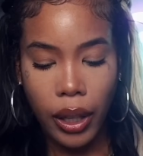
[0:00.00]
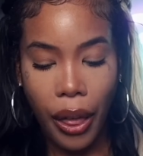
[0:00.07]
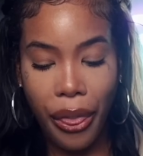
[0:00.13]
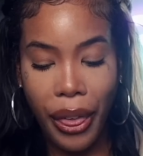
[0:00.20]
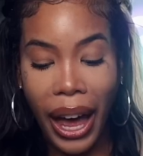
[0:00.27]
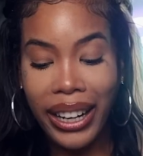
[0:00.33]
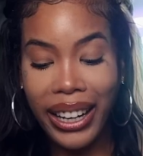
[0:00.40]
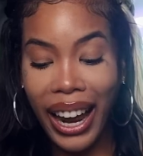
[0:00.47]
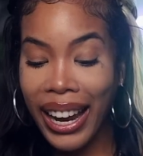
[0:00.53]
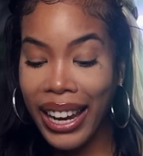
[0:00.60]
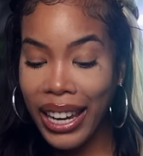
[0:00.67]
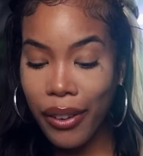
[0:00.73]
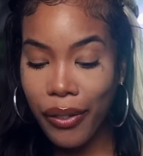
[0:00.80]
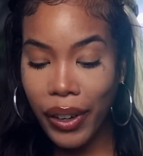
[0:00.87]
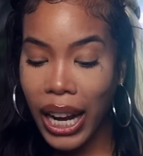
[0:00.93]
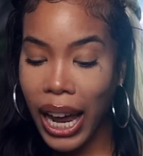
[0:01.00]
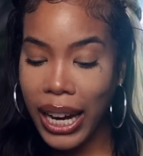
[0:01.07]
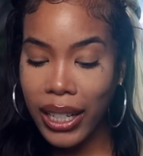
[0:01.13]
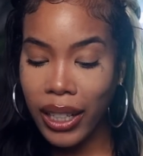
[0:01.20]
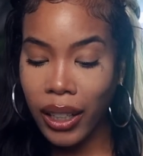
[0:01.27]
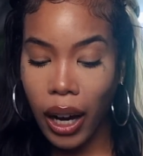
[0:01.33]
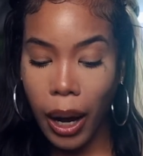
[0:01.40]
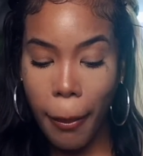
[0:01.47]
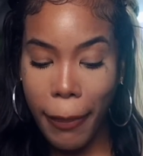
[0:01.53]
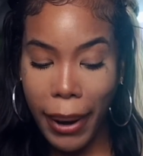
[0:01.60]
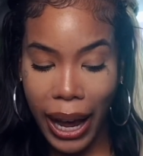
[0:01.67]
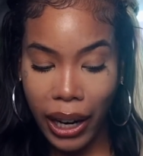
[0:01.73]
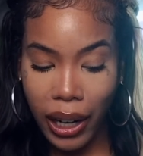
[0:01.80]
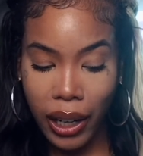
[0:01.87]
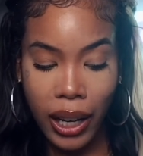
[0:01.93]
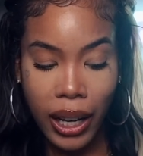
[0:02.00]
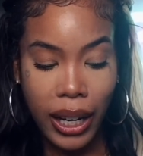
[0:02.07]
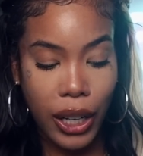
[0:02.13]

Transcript: That night even, I didn't come back.